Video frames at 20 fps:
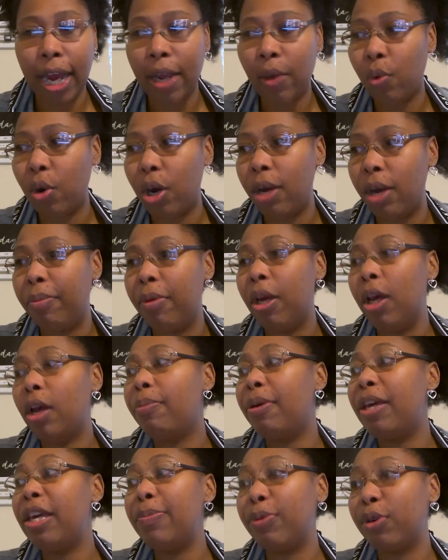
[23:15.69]
I want
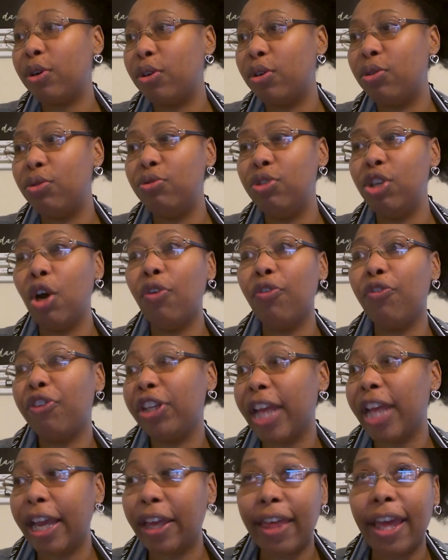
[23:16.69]
people who don't
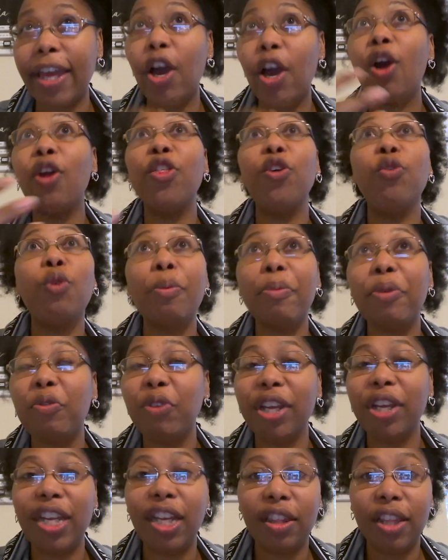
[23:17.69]
feel like they are the woman
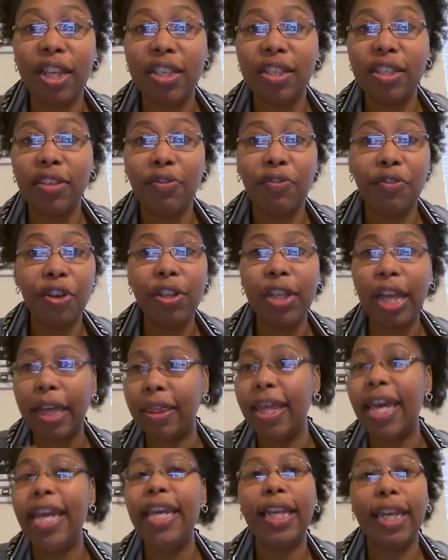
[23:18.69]
reading this to feel
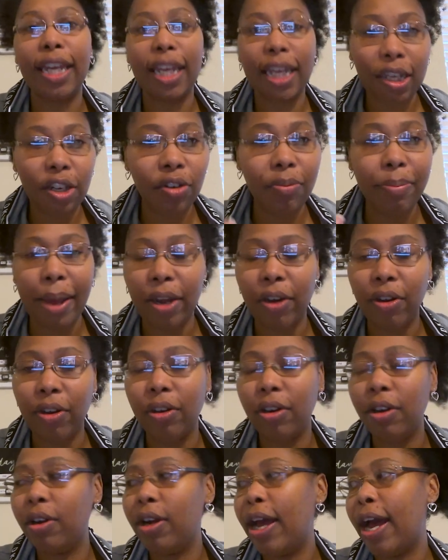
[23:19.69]
like they can hear
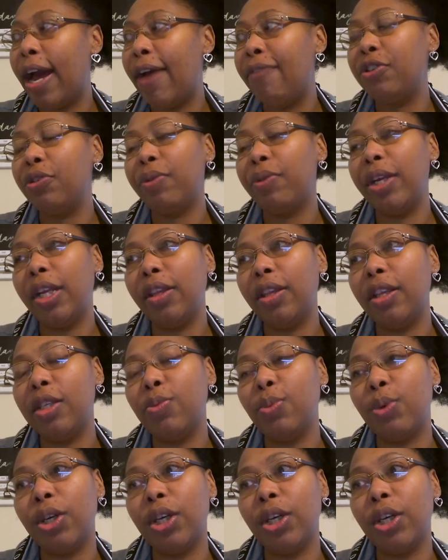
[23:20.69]
better after reading this